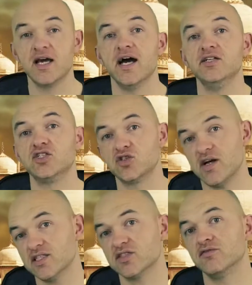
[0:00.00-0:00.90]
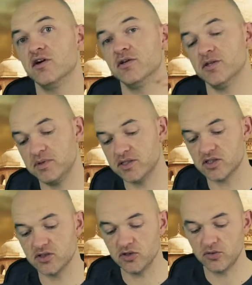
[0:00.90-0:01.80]
and transferring them
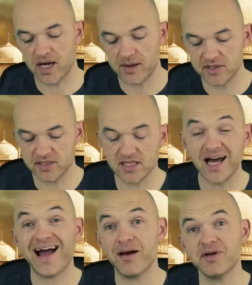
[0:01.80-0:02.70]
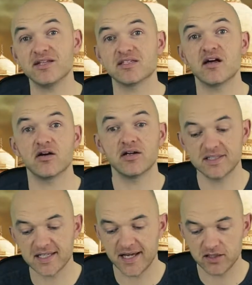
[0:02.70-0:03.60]
into new habits, the habits that are going to
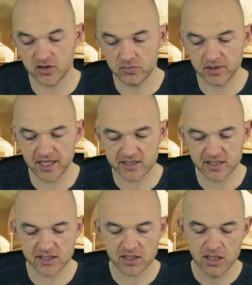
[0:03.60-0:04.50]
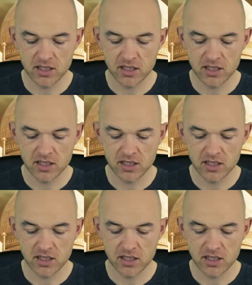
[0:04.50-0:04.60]
take you places.